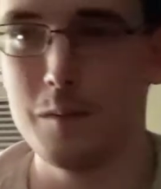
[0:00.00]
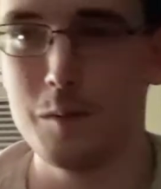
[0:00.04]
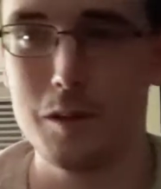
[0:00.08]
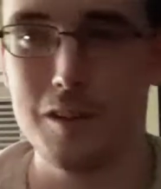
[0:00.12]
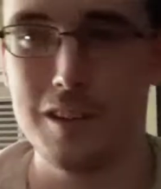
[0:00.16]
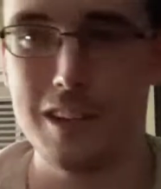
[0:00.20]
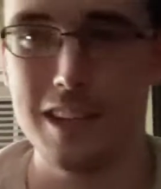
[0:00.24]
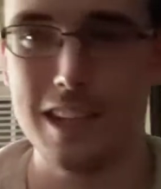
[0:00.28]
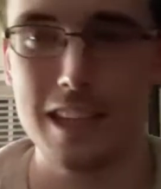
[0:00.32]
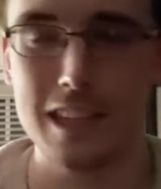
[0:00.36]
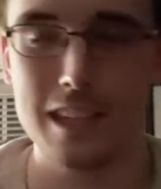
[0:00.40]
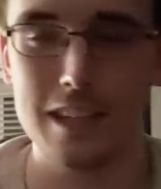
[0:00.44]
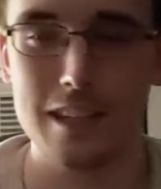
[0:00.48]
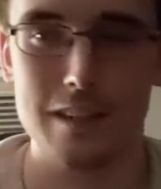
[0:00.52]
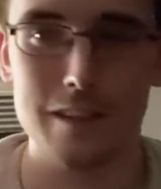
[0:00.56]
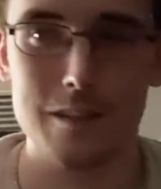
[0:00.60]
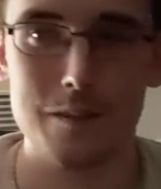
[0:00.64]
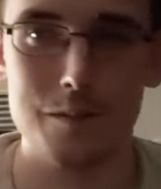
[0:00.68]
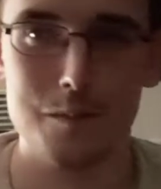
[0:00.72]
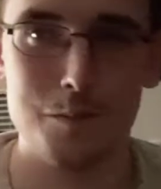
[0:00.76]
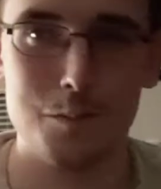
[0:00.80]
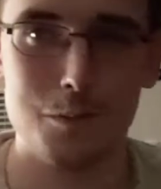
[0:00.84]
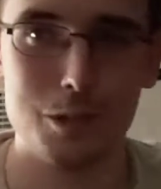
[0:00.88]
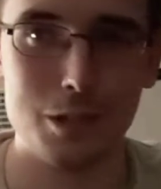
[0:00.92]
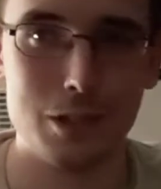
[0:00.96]
but like
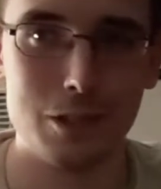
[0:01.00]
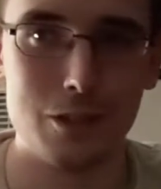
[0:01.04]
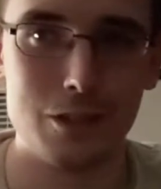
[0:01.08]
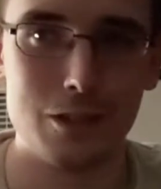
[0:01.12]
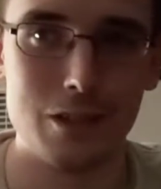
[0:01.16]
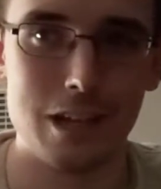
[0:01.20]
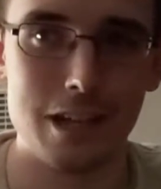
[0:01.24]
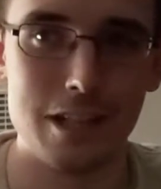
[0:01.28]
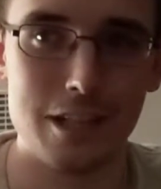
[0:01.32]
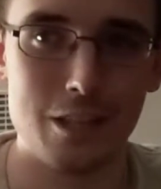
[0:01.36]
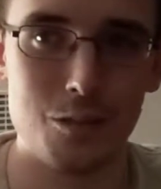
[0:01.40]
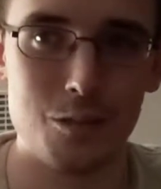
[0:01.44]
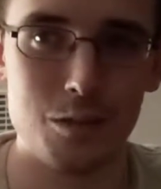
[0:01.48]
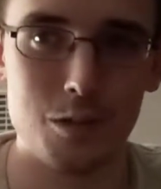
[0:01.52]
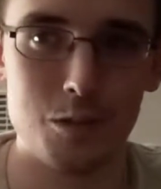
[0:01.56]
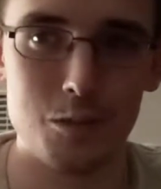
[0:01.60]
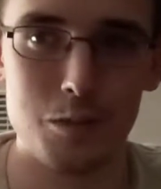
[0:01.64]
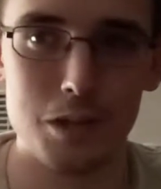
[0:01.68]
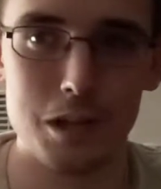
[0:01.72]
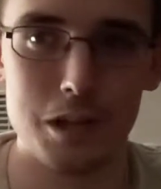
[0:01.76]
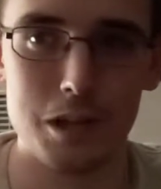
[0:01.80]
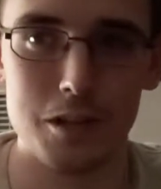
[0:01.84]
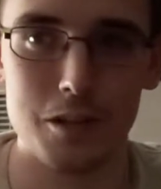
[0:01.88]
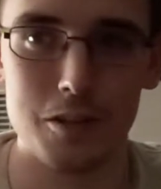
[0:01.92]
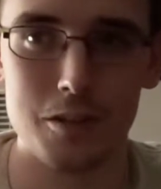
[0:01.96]
when you're not doing
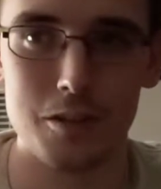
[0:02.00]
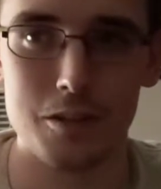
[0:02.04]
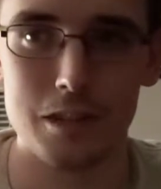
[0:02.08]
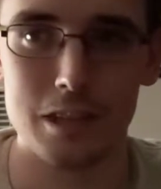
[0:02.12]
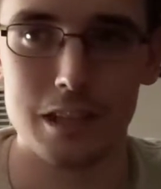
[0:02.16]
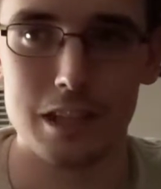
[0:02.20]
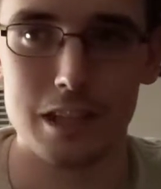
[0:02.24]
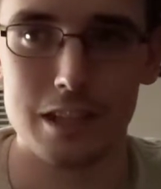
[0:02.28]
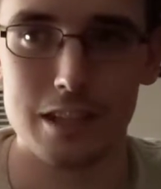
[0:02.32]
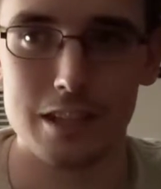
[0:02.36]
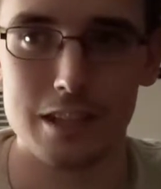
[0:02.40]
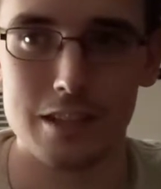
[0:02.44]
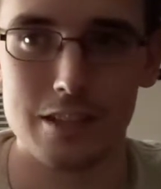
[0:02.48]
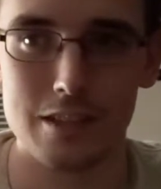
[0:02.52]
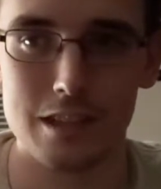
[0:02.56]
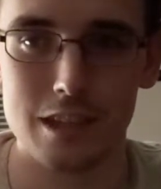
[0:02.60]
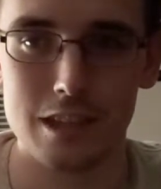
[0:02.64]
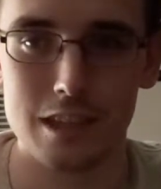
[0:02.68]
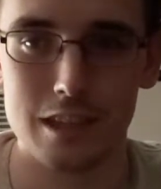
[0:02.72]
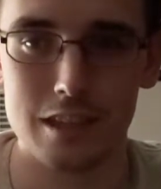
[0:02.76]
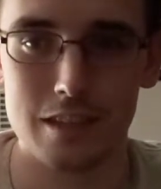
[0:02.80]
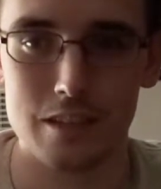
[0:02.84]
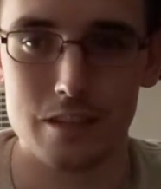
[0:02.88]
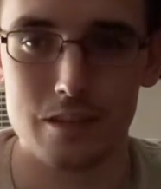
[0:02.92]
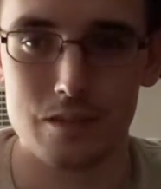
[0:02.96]
well and it's
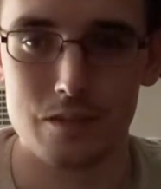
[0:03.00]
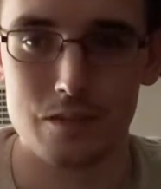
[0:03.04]
like